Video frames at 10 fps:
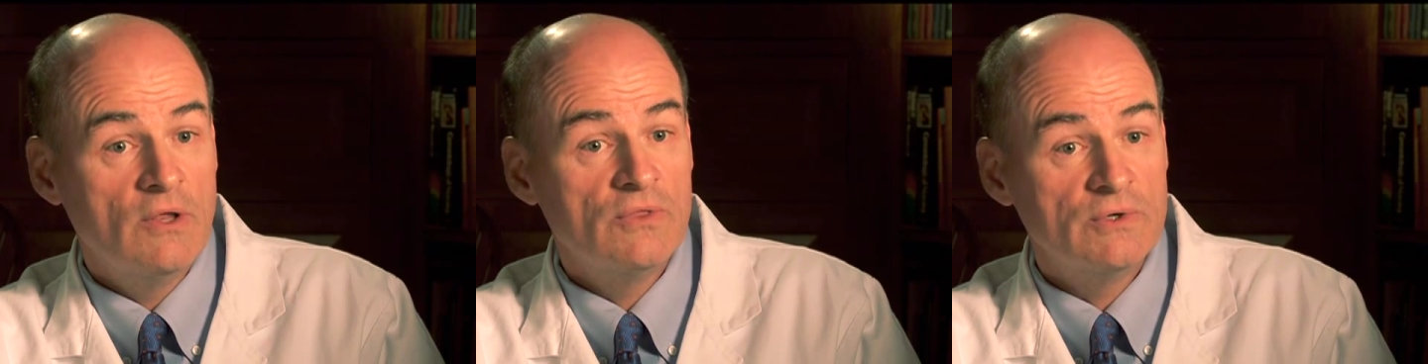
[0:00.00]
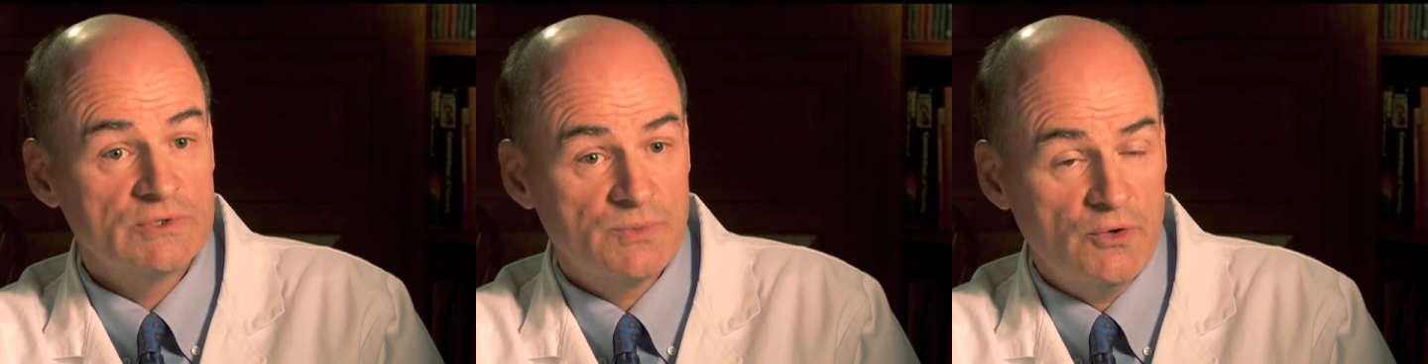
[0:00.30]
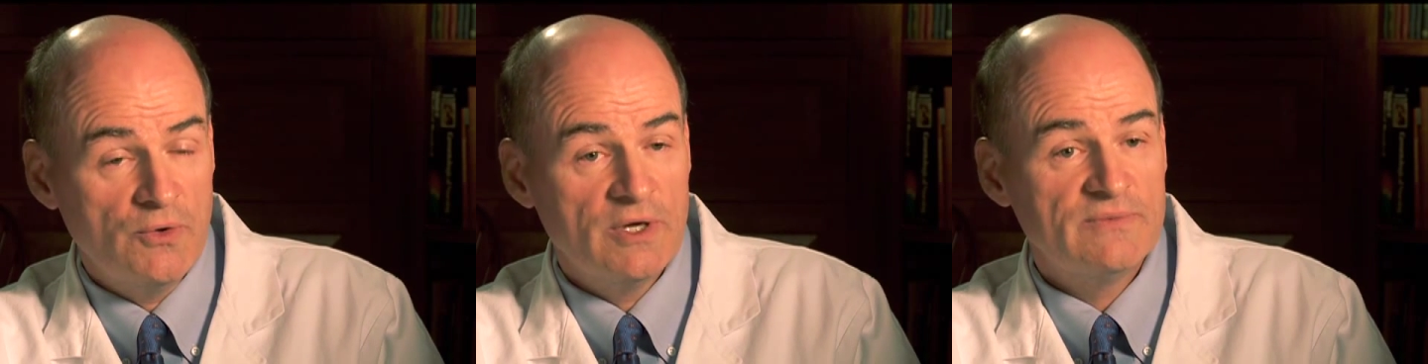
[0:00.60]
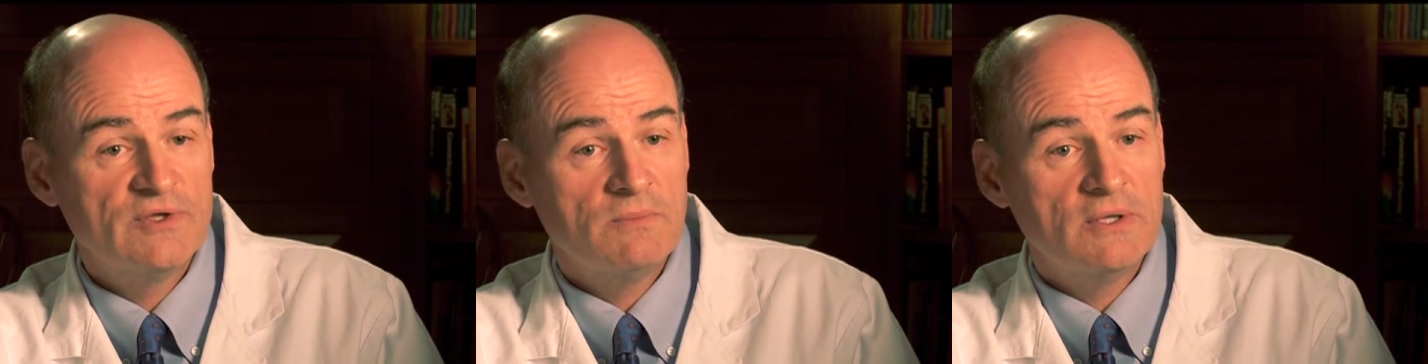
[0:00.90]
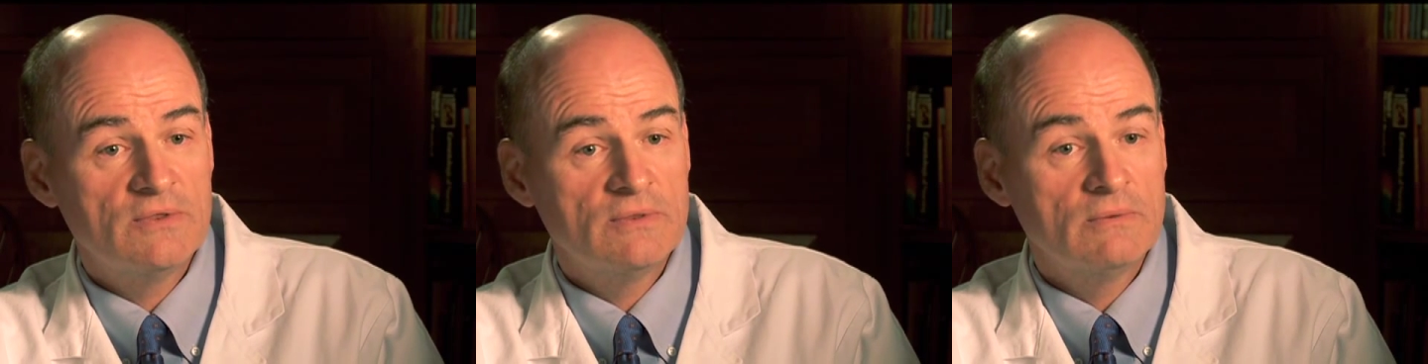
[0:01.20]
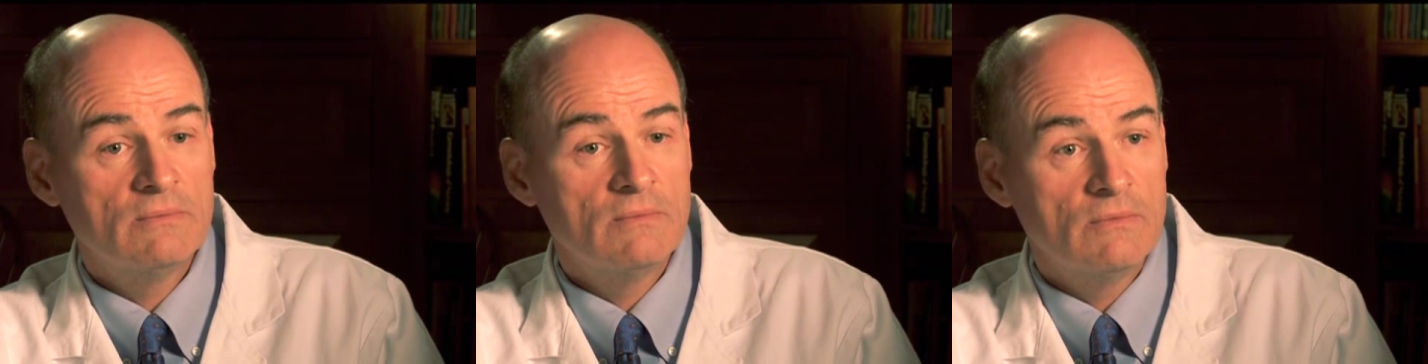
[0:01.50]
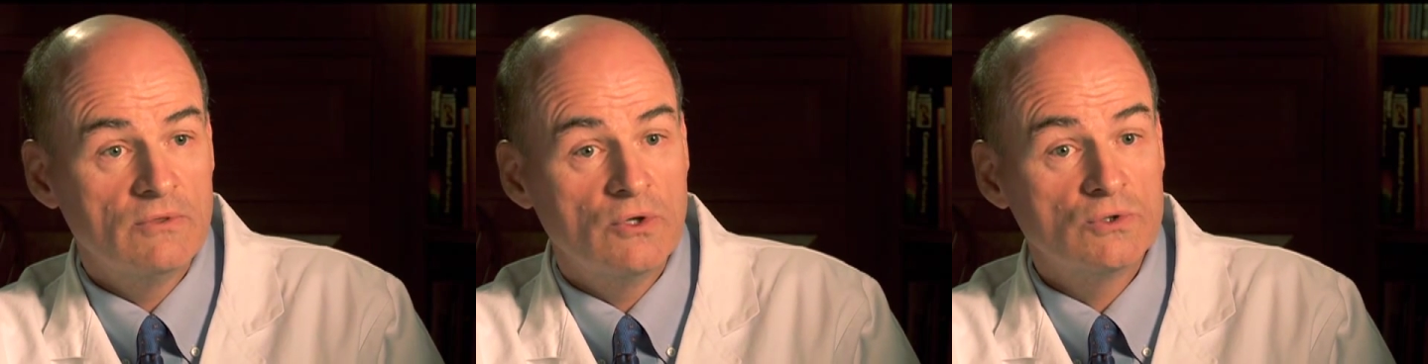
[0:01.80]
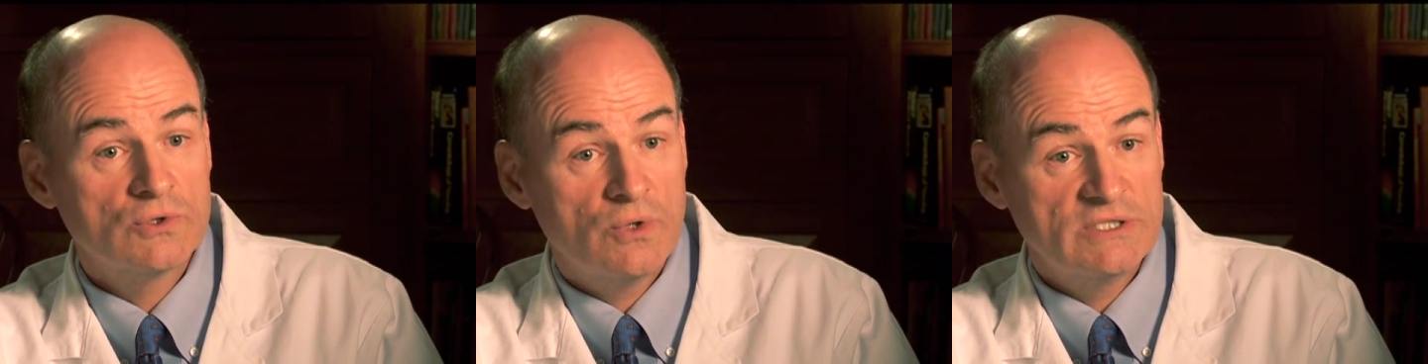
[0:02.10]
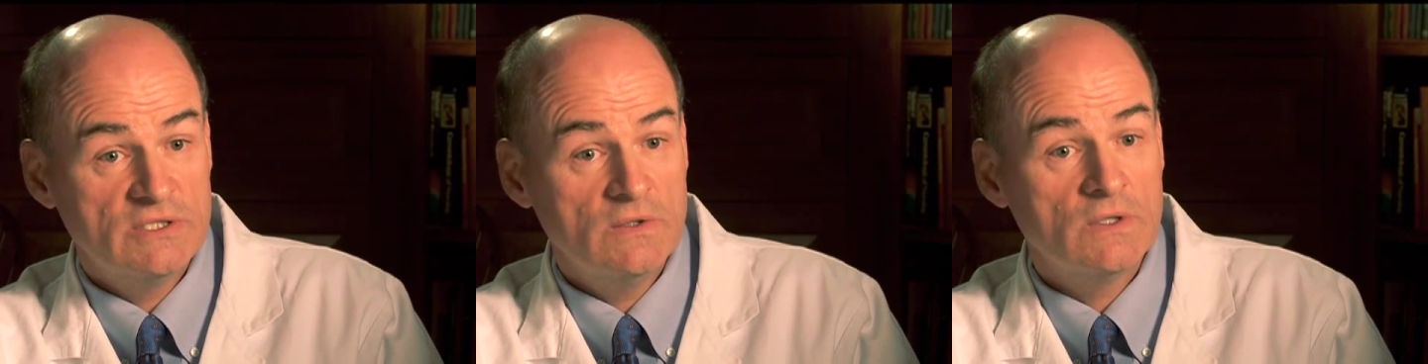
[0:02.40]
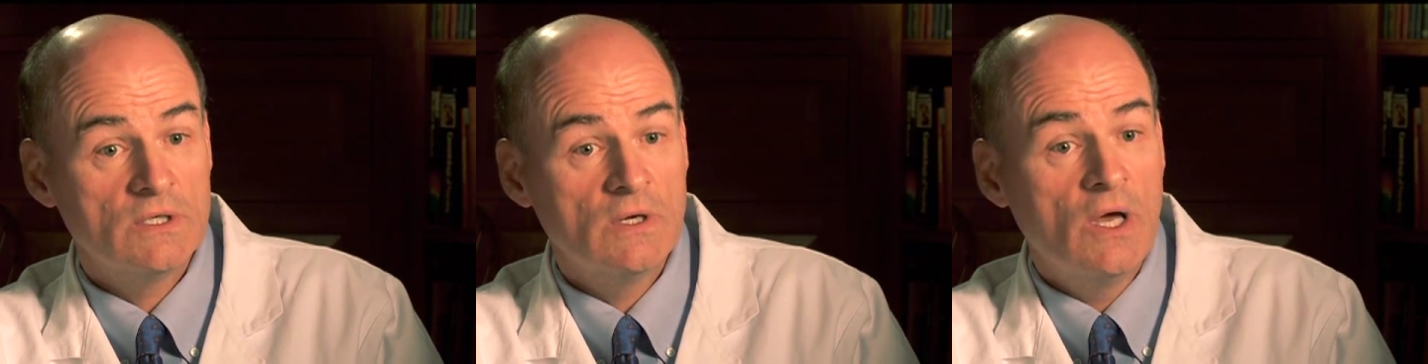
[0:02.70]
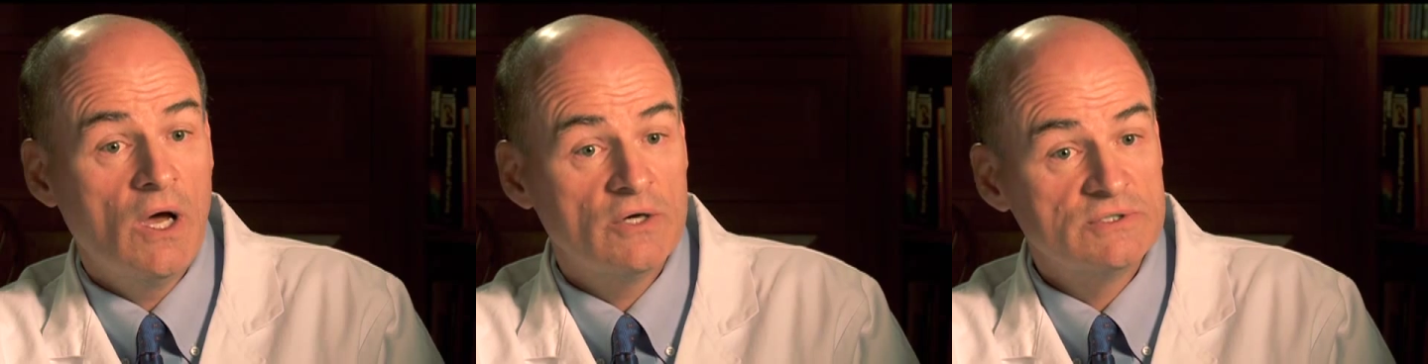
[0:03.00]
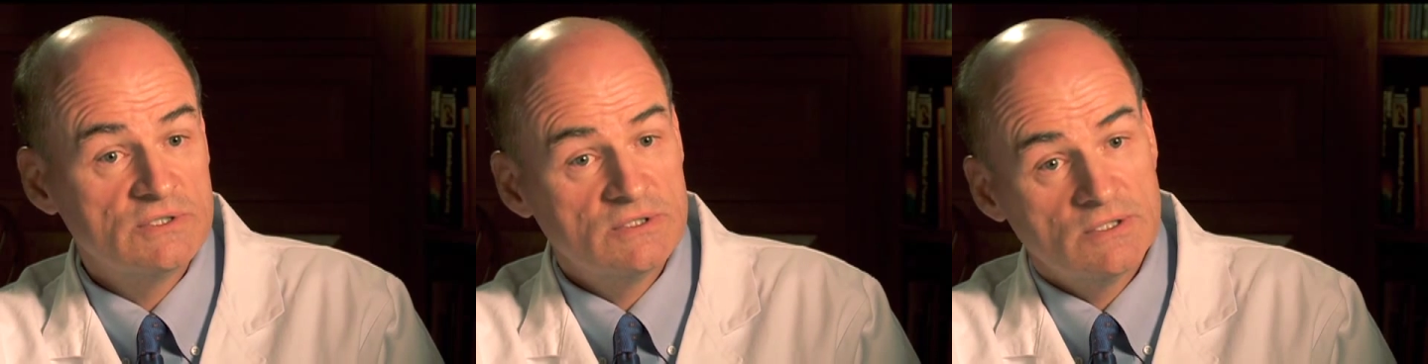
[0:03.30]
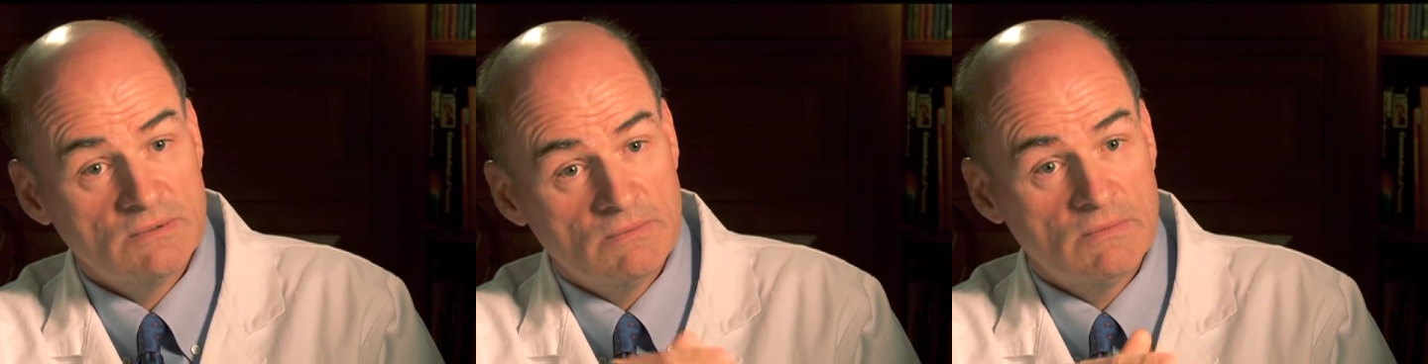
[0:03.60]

Those programs that meet those criteria are just a